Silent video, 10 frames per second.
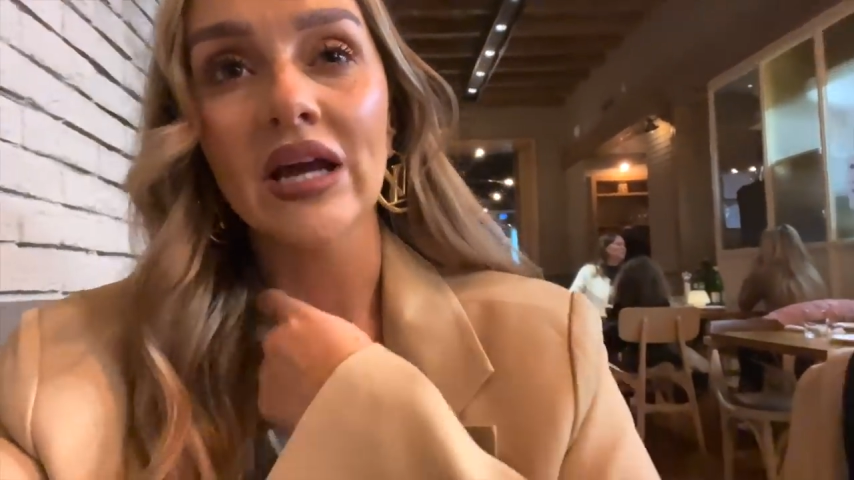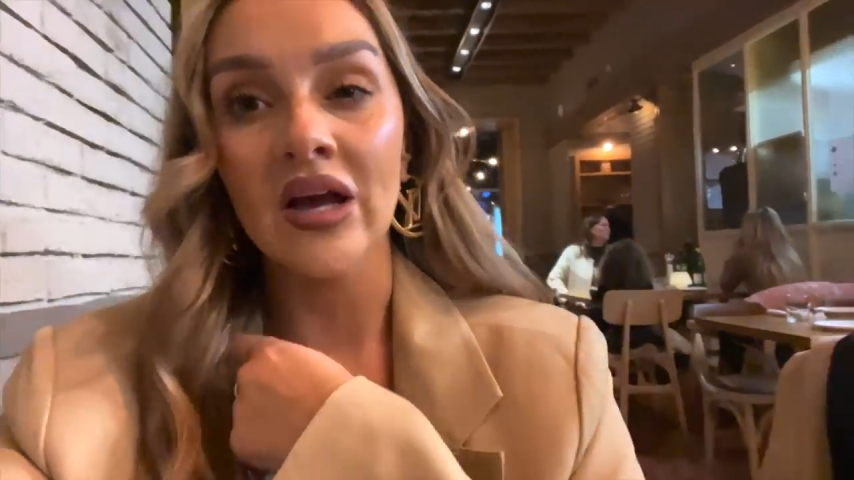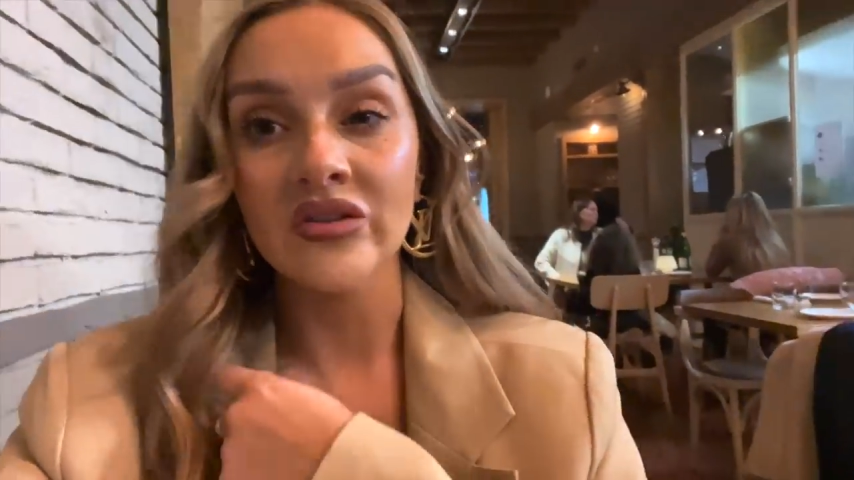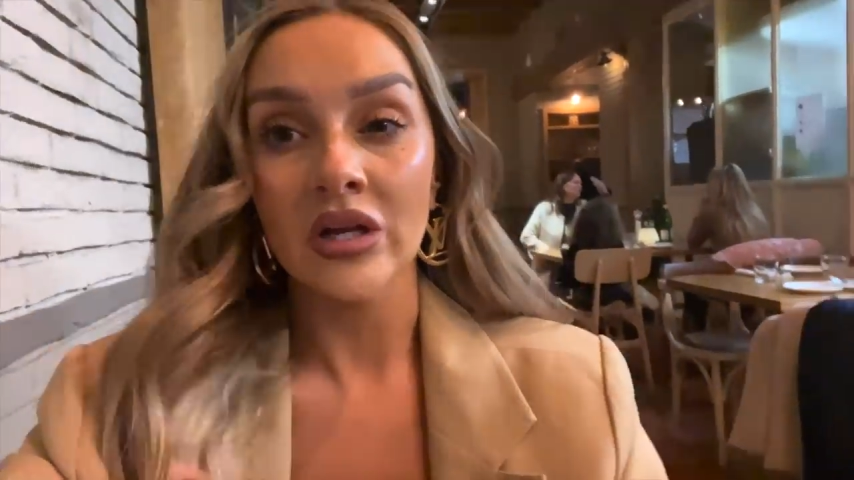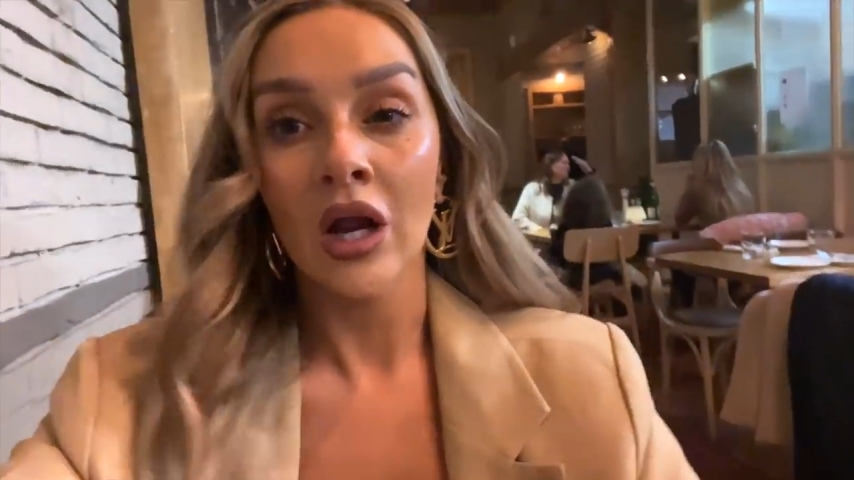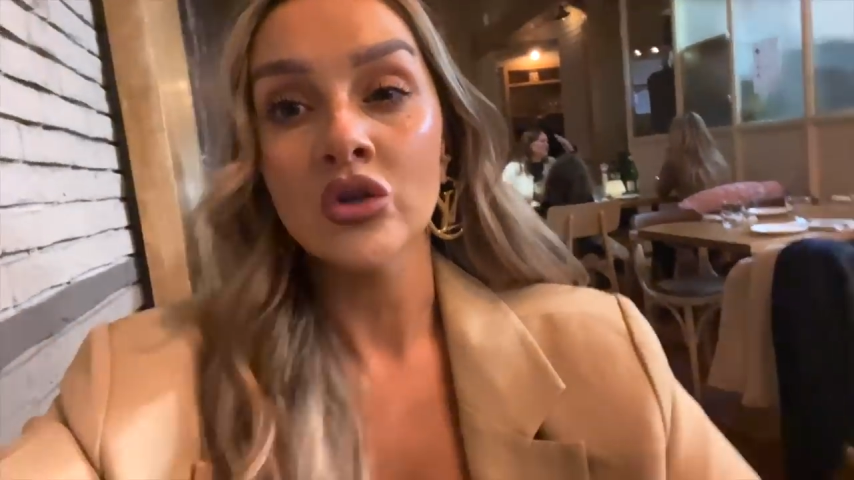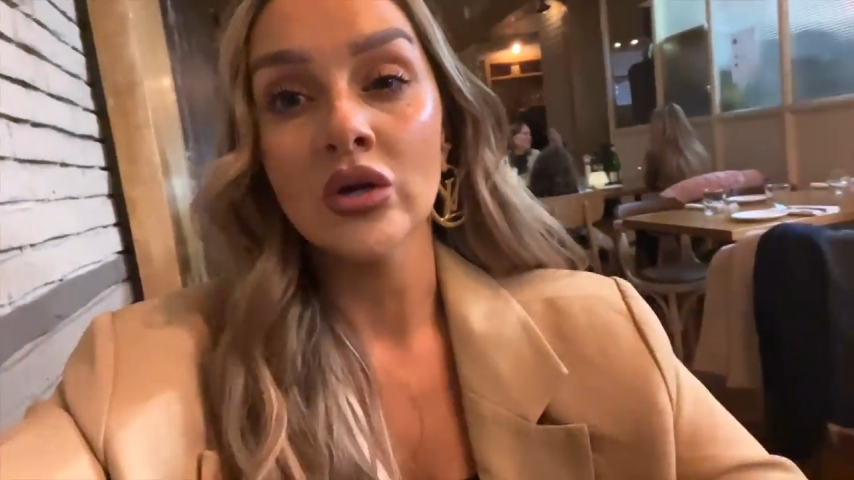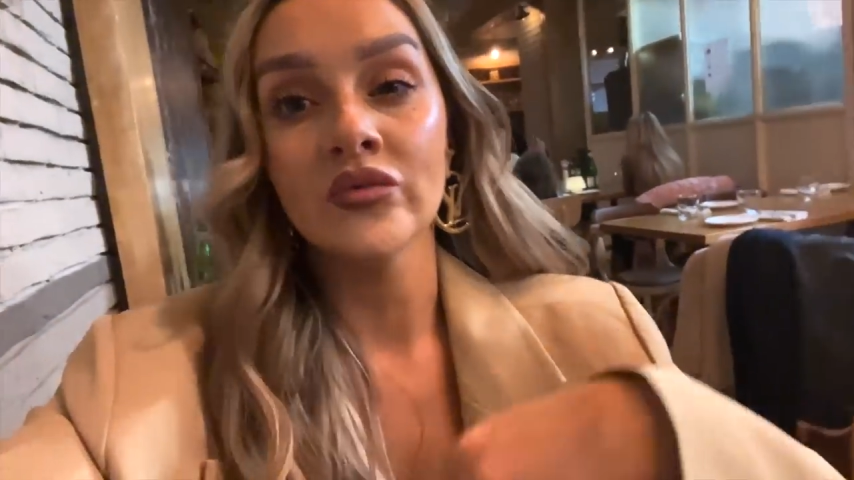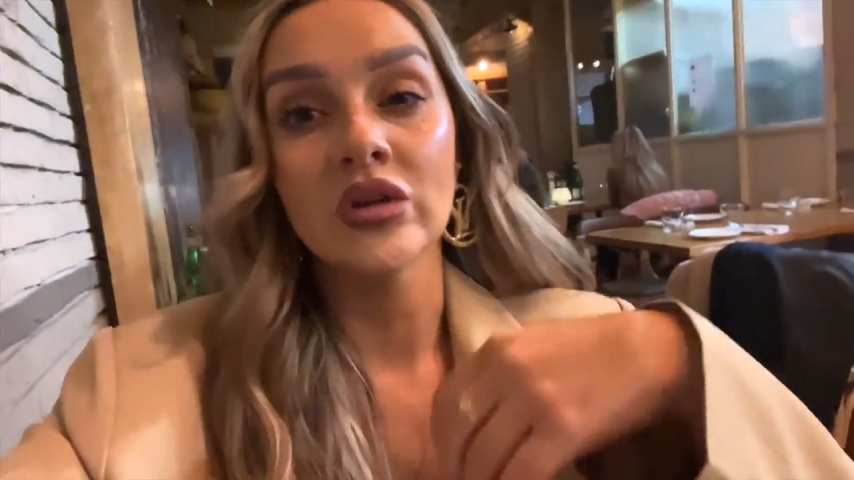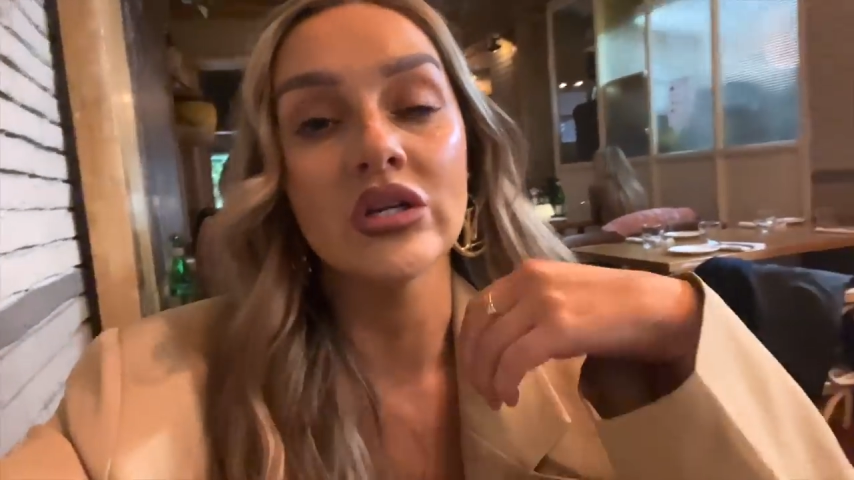hasn't it? Like
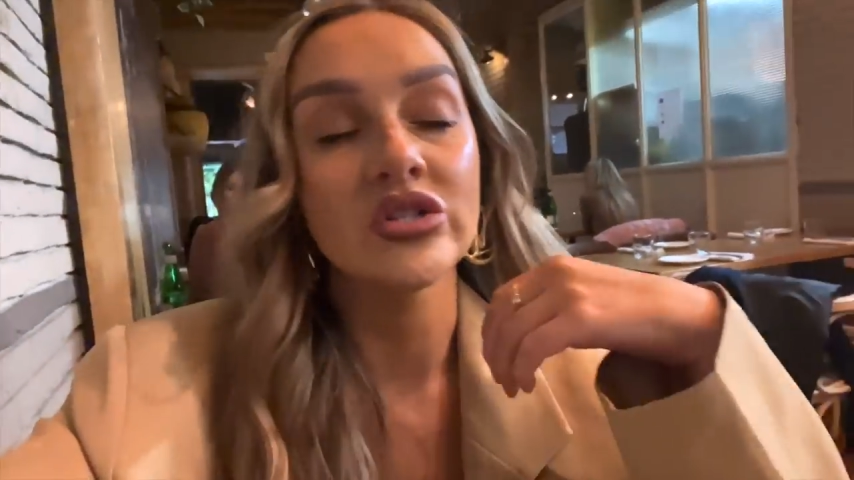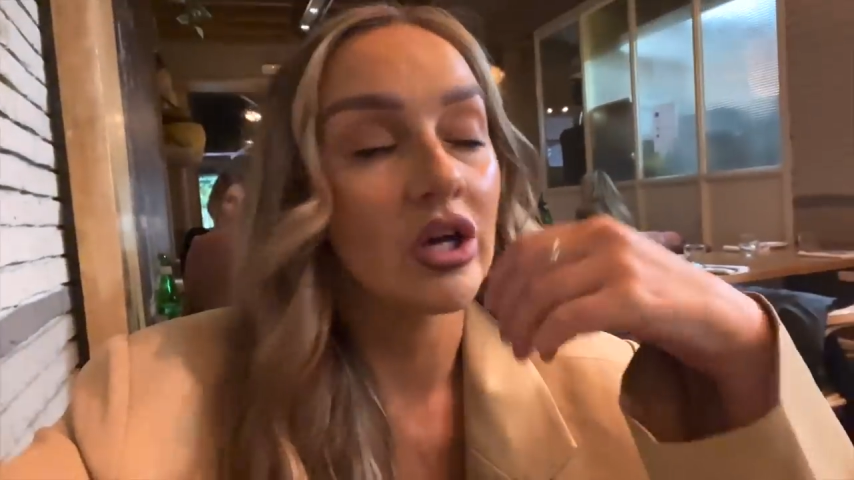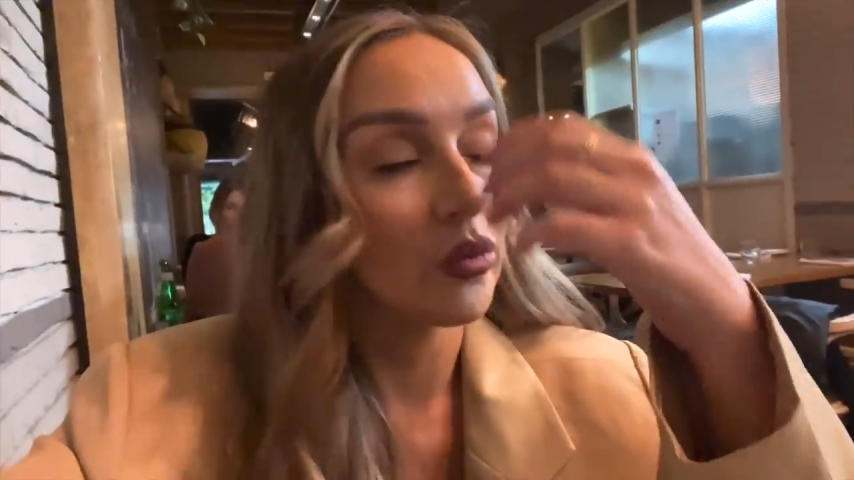travelling, so